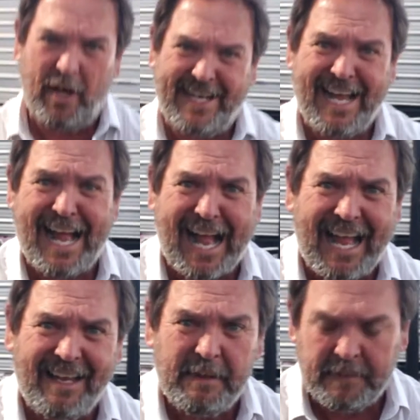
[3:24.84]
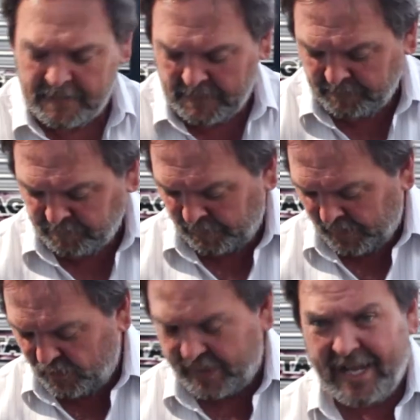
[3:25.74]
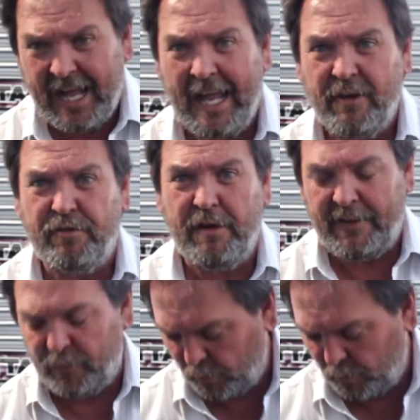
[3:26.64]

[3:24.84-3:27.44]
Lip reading: on a car. You can't travel